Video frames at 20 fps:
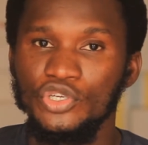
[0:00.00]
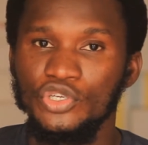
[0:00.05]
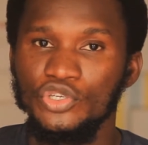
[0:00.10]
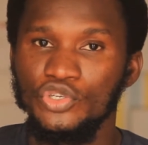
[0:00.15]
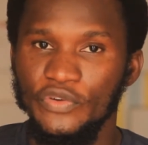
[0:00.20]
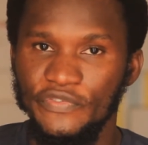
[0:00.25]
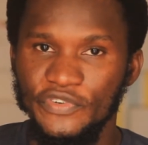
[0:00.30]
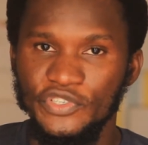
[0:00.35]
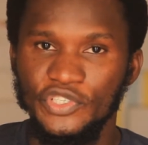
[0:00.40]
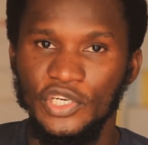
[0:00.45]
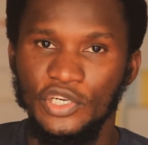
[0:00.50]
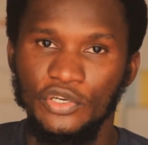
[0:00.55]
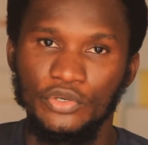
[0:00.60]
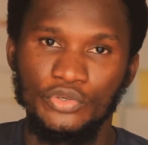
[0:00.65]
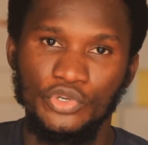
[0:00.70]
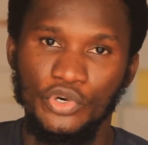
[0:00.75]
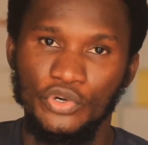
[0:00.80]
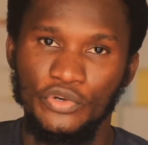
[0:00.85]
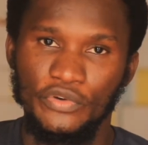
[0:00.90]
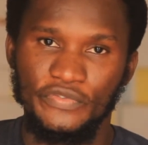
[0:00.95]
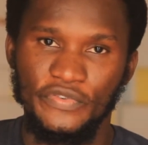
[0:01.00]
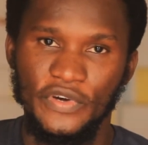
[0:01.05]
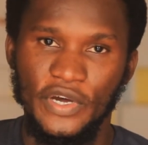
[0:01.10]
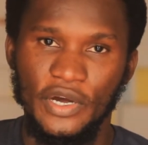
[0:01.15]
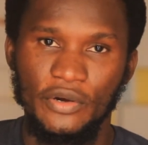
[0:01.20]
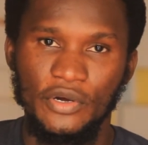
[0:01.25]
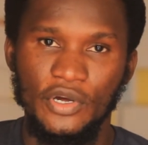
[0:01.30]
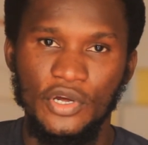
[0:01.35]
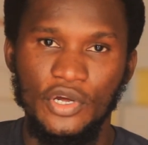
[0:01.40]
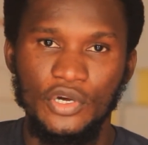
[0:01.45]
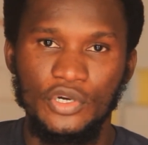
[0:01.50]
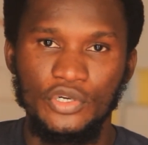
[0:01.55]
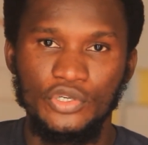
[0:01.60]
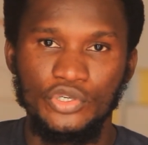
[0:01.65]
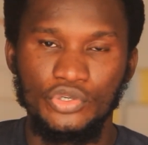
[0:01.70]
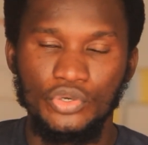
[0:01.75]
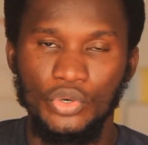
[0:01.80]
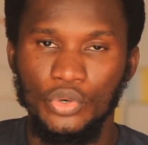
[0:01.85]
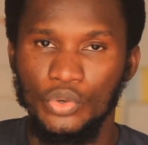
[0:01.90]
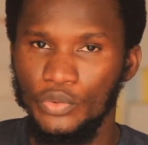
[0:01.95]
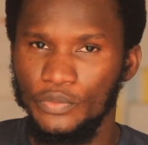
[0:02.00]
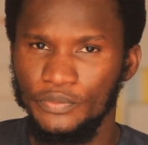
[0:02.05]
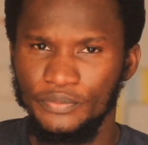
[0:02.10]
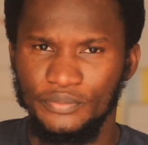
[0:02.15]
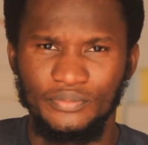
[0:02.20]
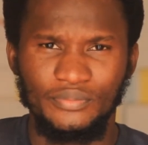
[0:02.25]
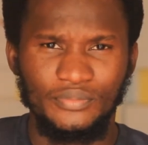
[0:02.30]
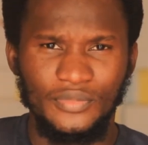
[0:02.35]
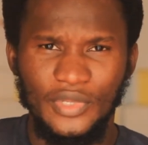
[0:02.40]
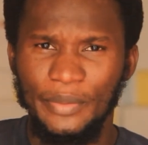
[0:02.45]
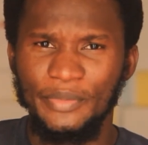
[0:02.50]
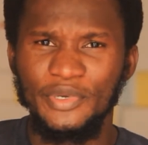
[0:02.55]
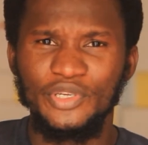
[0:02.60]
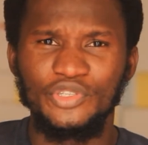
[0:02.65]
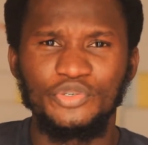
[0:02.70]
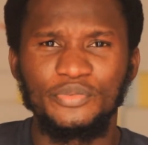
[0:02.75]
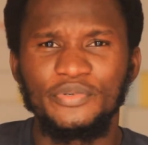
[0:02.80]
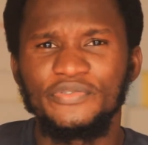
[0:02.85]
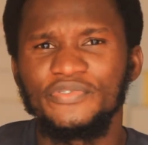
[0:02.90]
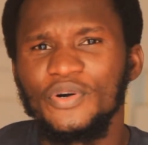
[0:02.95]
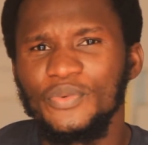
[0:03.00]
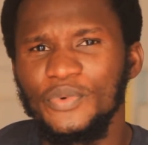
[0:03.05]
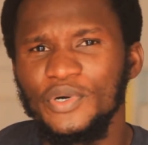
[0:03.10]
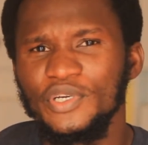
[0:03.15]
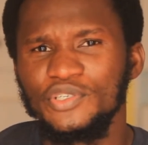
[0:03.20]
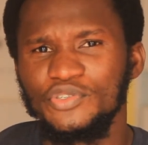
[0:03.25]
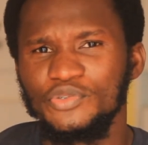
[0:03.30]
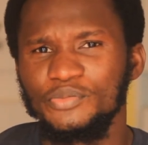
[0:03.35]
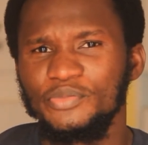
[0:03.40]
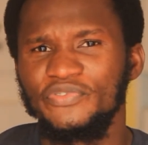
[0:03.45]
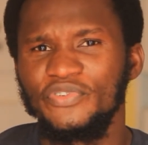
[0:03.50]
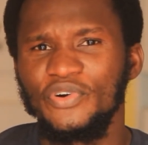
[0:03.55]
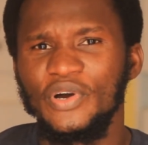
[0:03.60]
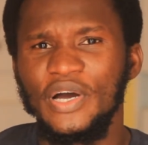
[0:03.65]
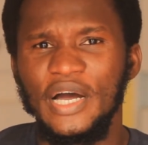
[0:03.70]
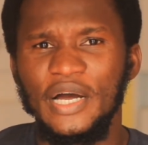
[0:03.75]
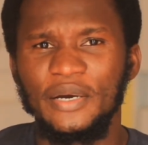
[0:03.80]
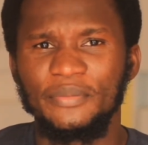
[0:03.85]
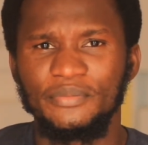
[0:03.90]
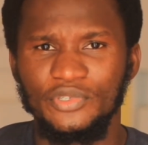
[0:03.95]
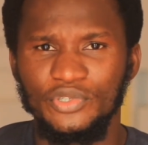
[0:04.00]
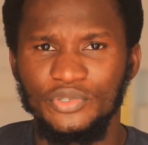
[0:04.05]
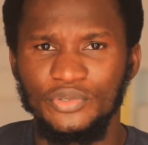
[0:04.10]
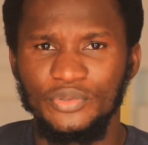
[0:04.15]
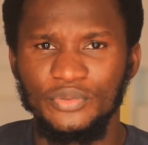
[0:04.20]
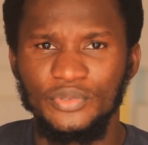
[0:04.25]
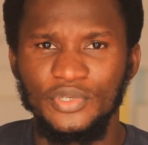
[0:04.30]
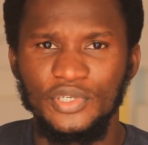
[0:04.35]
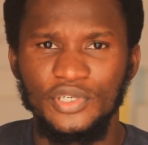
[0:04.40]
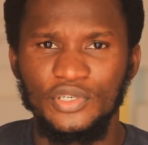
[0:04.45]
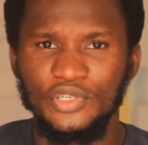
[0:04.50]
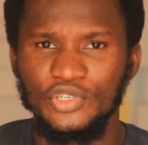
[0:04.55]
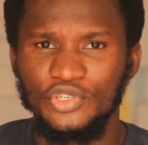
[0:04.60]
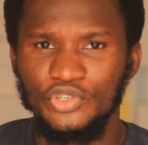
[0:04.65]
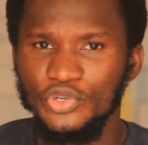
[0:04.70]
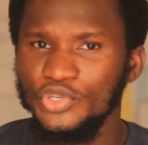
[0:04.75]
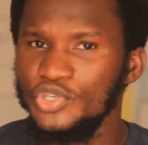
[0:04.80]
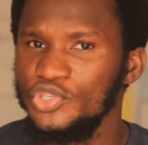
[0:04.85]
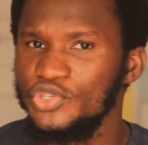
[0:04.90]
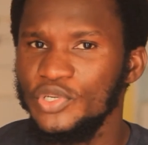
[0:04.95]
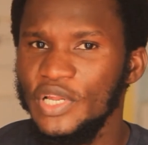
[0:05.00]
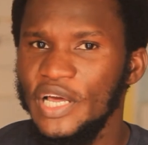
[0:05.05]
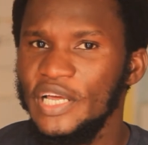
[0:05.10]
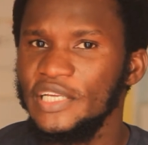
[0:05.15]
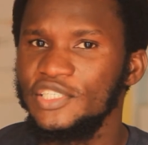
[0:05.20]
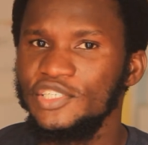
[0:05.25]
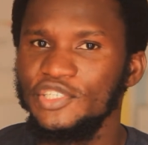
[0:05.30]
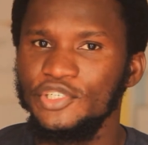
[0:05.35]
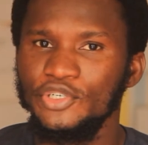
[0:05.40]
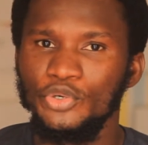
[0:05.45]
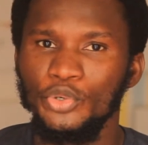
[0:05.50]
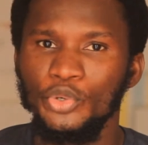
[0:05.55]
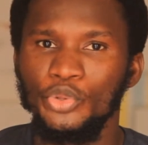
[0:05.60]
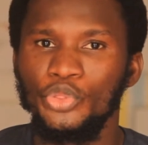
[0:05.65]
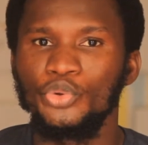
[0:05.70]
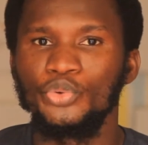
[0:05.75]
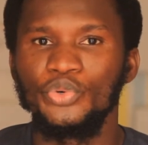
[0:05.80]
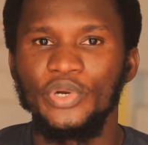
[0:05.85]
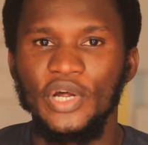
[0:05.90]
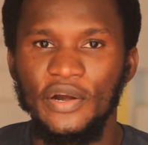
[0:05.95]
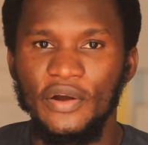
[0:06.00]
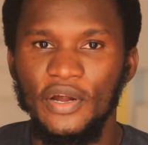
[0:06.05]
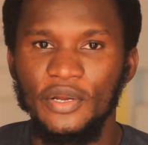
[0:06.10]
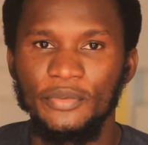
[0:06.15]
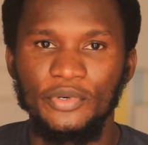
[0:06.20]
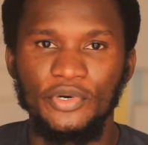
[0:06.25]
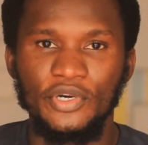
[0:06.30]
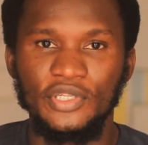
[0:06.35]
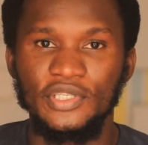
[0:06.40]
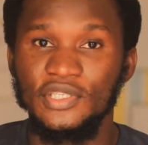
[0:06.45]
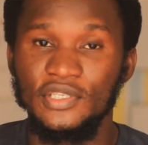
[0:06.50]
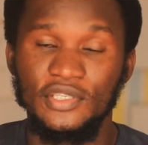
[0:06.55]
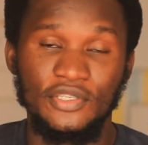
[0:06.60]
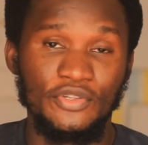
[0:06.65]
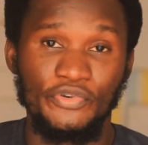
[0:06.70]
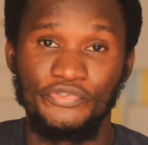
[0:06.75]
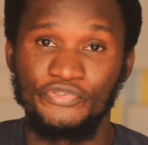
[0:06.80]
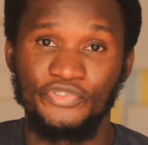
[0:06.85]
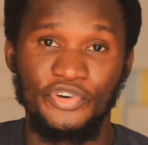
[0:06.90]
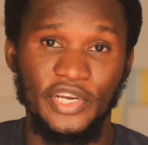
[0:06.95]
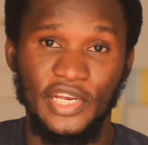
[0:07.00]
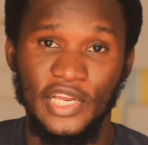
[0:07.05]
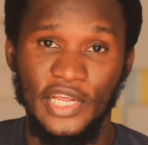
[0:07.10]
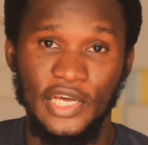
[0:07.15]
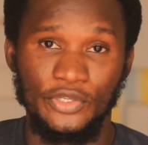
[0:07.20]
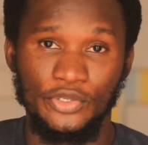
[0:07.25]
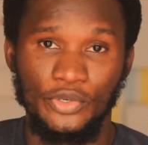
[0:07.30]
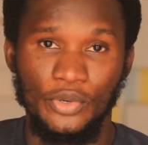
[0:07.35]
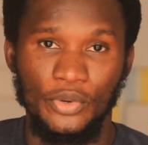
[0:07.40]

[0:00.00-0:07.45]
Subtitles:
you eventually lose all your file. So, I mean, to be forewarned is to be forearmed, You don't need to actually go through that route because it's not friendly at